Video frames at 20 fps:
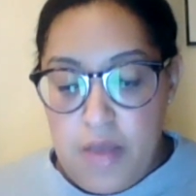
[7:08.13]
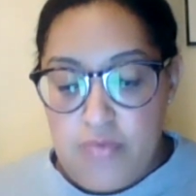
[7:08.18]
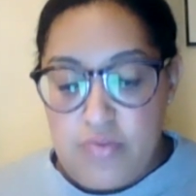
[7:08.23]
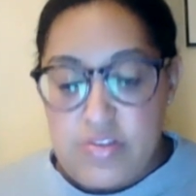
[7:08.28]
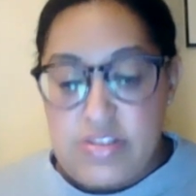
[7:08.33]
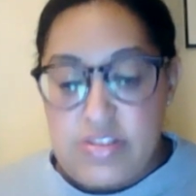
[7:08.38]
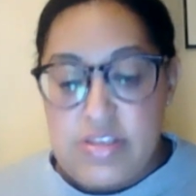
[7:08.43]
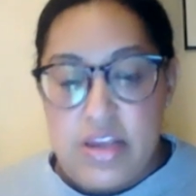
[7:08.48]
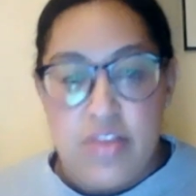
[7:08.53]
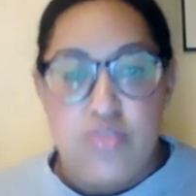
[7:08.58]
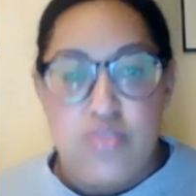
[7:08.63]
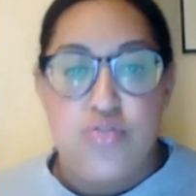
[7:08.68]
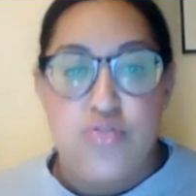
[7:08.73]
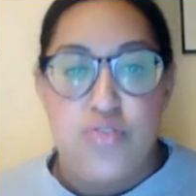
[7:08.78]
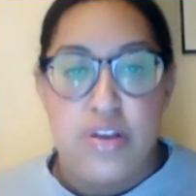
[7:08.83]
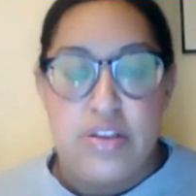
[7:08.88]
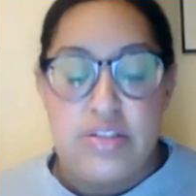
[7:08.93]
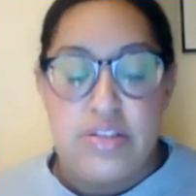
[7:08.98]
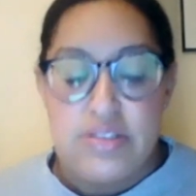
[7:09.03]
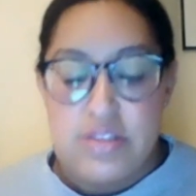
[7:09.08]
For
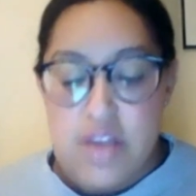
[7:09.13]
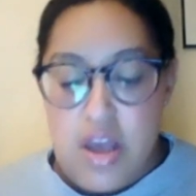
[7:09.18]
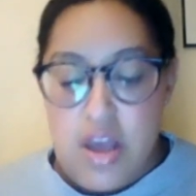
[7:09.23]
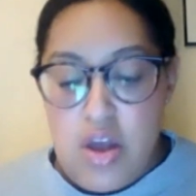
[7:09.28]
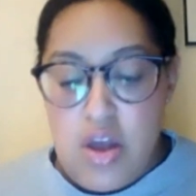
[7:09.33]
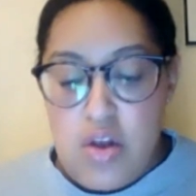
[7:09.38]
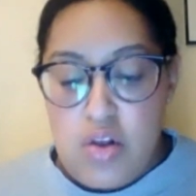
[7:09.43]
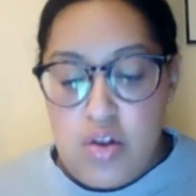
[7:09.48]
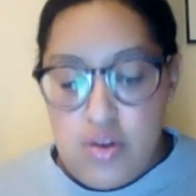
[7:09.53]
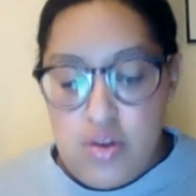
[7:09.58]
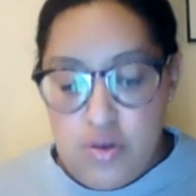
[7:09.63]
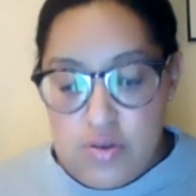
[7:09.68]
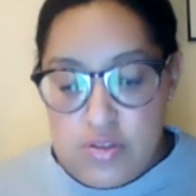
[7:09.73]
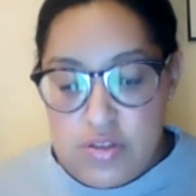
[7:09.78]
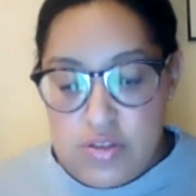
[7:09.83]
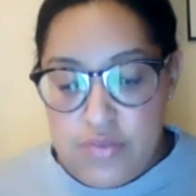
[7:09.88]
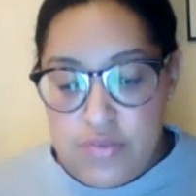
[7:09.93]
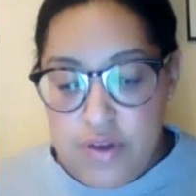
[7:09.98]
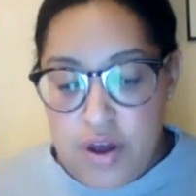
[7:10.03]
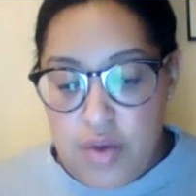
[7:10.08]
centuries,
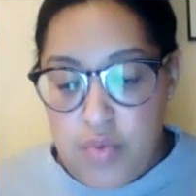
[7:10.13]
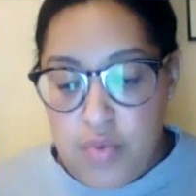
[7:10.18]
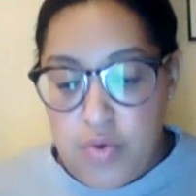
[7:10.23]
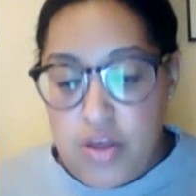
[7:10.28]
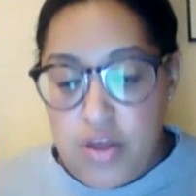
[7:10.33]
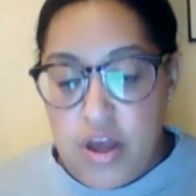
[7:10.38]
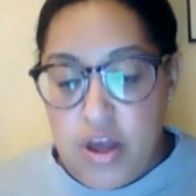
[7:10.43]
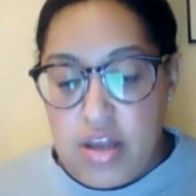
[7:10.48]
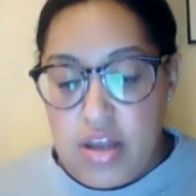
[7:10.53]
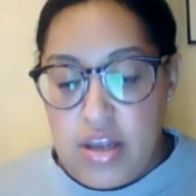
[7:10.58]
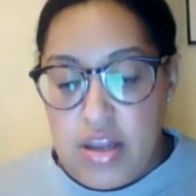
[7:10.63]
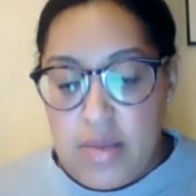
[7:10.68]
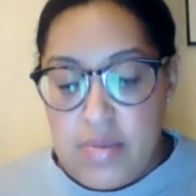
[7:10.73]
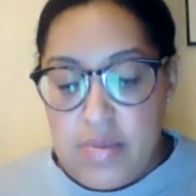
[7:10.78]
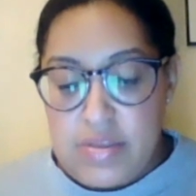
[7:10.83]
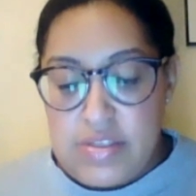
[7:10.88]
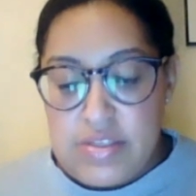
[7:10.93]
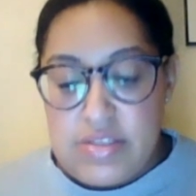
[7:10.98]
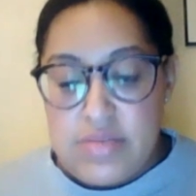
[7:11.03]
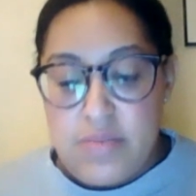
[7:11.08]
Lucifer, with
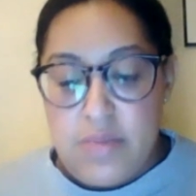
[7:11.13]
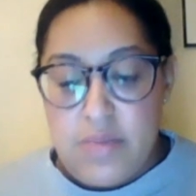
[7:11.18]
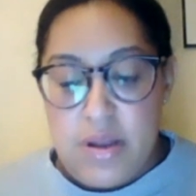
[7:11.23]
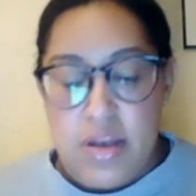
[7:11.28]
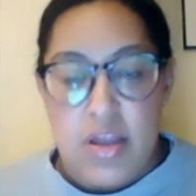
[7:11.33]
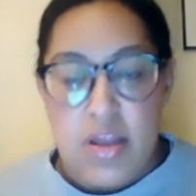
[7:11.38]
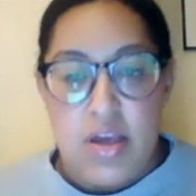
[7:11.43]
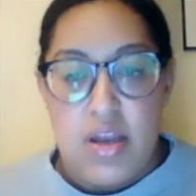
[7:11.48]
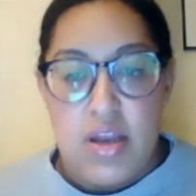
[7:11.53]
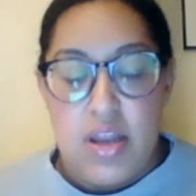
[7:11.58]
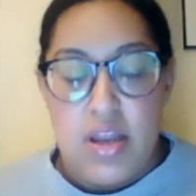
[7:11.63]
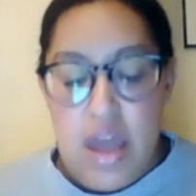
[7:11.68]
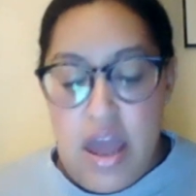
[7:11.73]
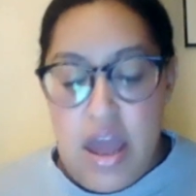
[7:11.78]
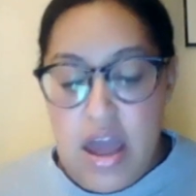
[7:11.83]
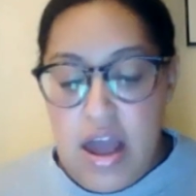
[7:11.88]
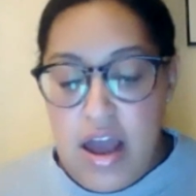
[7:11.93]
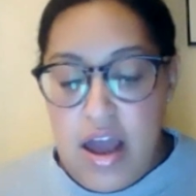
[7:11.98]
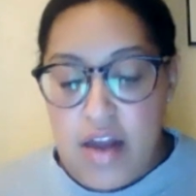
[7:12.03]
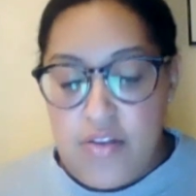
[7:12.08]
unlimited dominion,
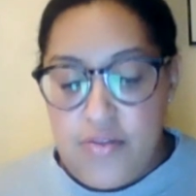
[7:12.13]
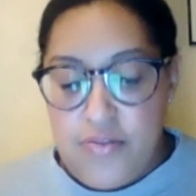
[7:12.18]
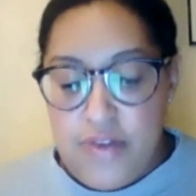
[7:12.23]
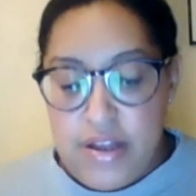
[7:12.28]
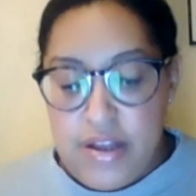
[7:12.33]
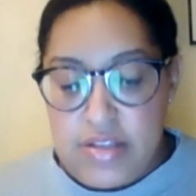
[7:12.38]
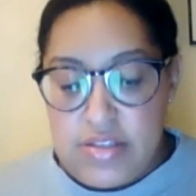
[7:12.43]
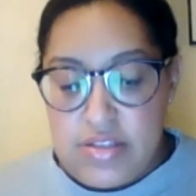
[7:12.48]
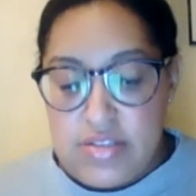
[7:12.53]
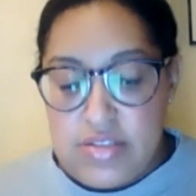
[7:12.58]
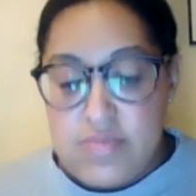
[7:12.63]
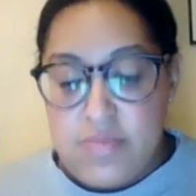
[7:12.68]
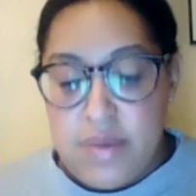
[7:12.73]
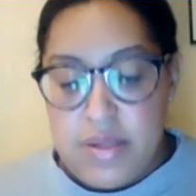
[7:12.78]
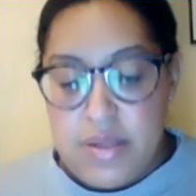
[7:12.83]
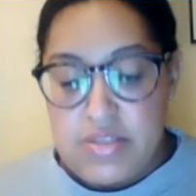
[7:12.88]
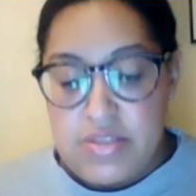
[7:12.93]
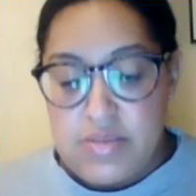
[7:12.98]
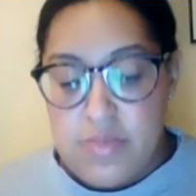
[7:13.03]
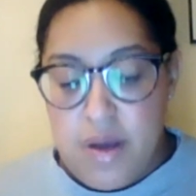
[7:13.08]
had fettered
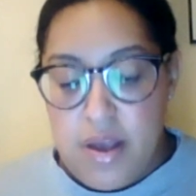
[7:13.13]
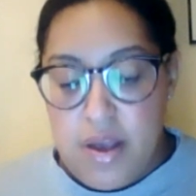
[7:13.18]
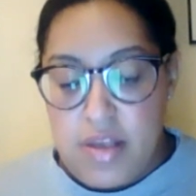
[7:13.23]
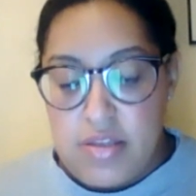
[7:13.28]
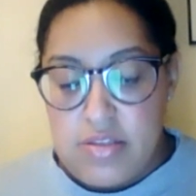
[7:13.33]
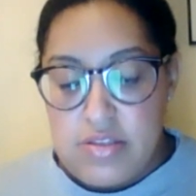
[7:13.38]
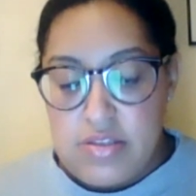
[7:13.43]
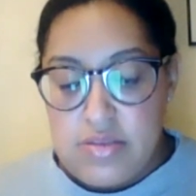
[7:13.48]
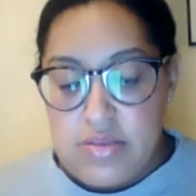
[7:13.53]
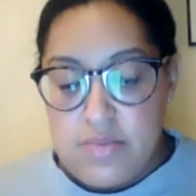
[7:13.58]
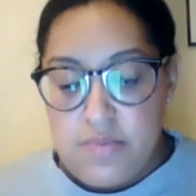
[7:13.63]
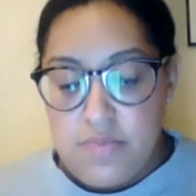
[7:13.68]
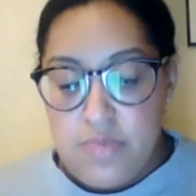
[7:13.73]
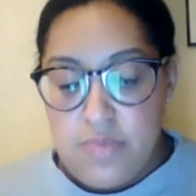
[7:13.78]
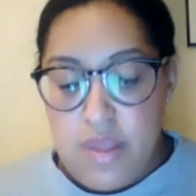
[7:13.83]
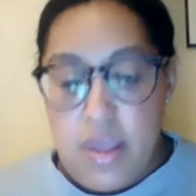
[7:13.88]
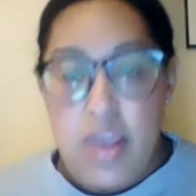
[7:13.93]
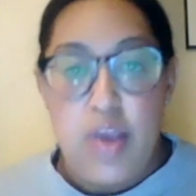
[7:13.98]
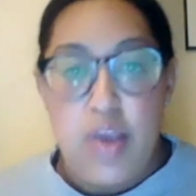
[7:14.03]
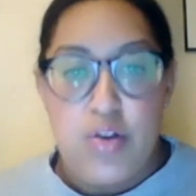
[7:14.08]
men's minds.
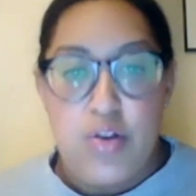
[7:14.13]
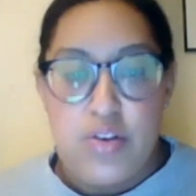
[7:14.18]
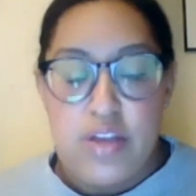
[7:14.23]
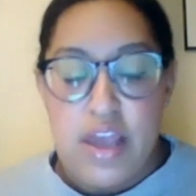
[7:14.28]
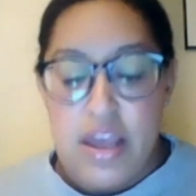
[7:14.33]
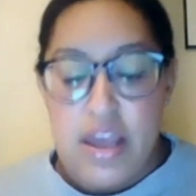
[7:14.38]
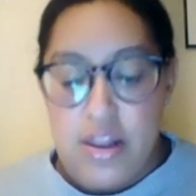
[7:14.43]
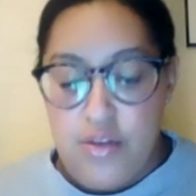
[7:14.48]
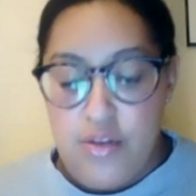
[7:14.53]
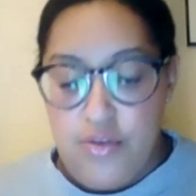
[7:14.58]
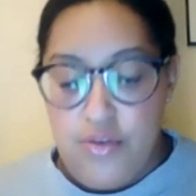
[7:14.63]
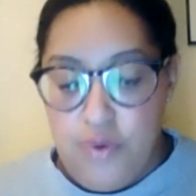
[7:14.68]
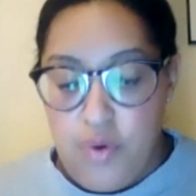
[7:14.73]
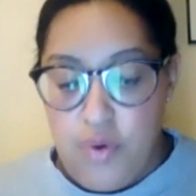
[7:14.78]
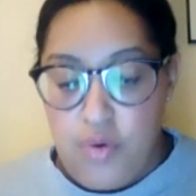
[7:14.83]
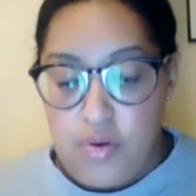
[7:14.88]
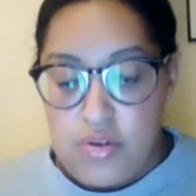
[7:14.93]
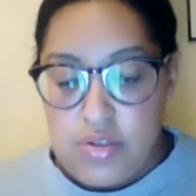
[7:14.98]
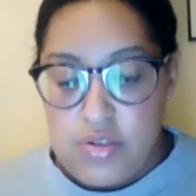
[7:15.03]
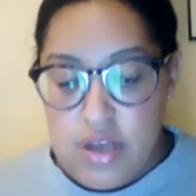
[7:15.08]
He could ill
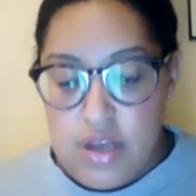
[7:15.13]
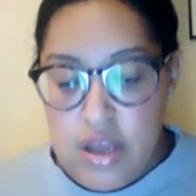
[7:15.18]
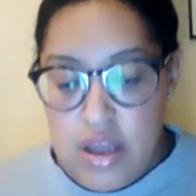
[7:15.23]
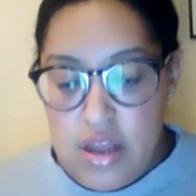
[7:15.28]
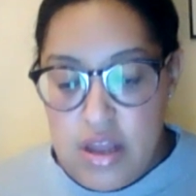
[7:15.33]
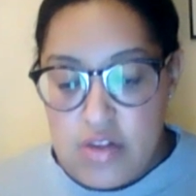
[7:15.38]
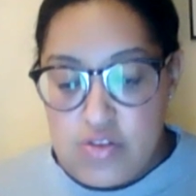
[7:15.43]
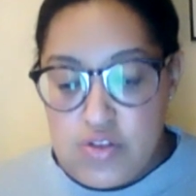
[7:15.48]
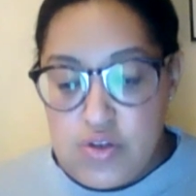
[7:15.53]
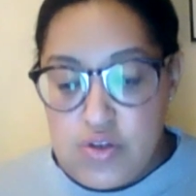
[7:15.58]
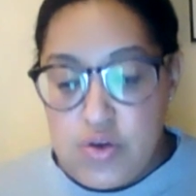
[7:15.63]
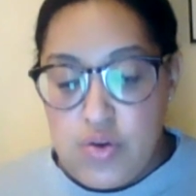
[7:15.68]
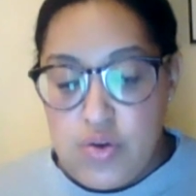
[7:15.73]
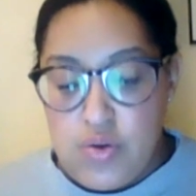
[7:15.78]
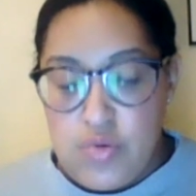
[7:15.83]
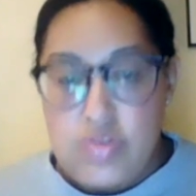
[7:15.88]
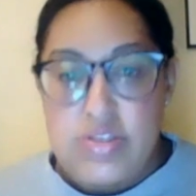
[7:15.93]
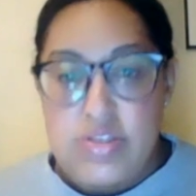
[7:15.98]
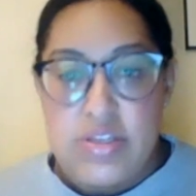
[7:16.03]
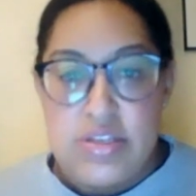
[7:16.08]
afford to
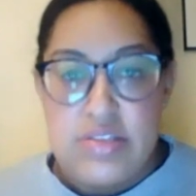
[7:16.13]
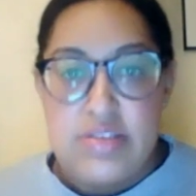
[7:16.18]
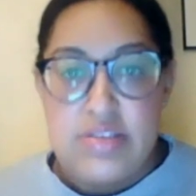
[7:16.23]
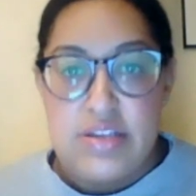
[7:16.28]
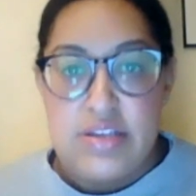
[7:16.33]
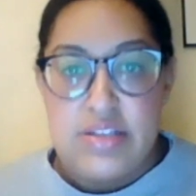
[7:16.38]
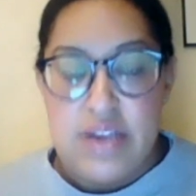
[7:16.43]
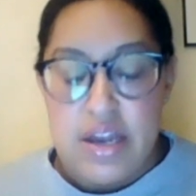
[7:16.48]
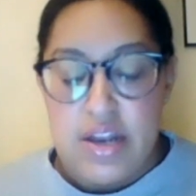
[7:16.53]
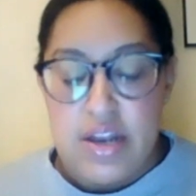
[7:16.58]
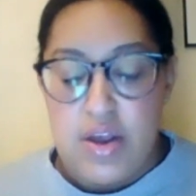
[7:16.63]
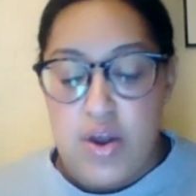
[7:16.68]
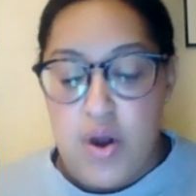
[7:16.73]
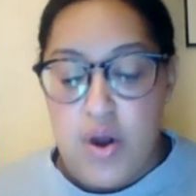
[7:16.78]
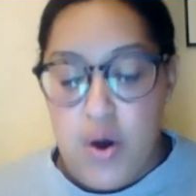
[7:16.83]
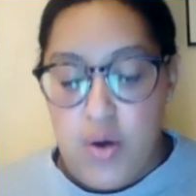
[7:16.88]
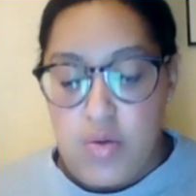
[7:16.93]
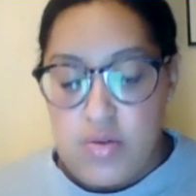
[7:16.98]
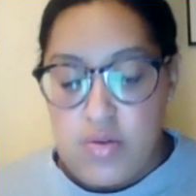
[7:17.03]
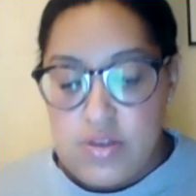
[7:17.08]
lose his satanic
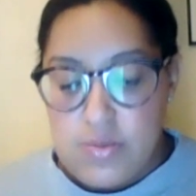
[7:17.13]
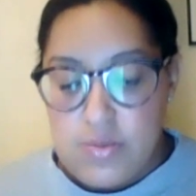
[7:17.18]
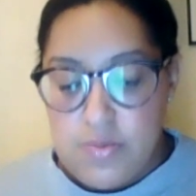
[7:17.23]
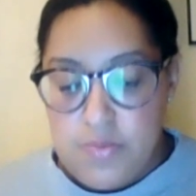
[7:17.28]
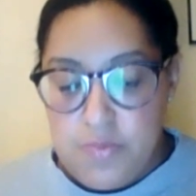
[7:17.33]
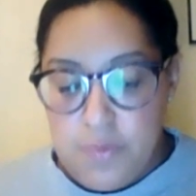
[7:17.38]
hold.